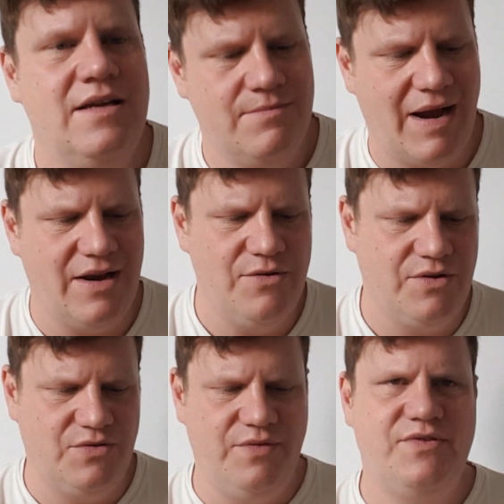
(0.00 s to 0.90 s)
my
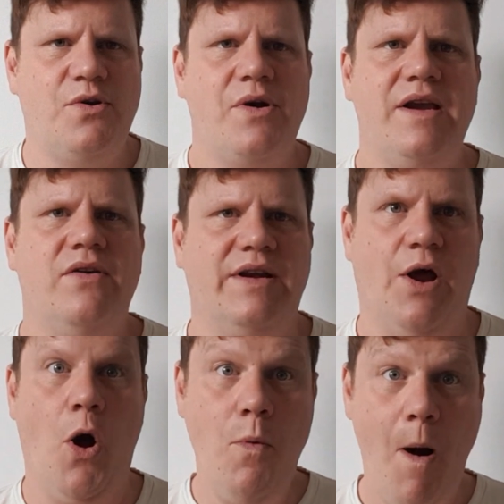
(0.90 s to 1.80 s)
local thrift store here in
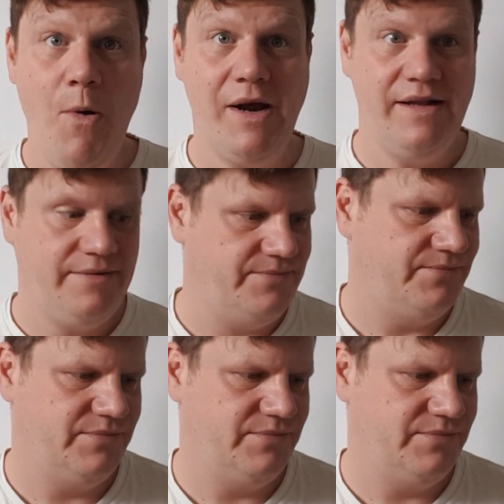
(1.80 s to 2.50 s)
Hoboken.